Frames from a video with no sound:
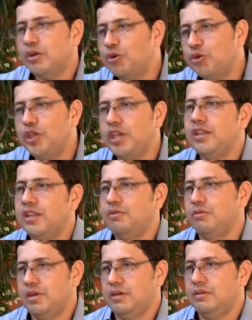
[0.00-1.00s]
is not to run
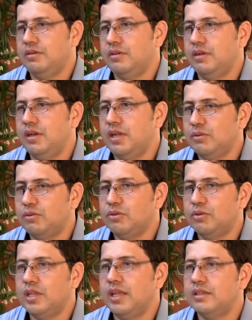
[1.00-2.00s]
away from a place.
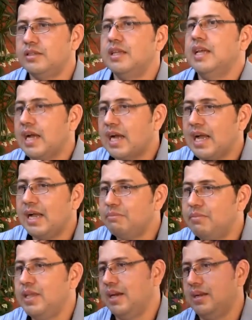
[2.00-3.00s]
The solution
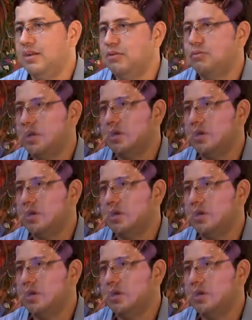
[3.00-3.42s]
is to change the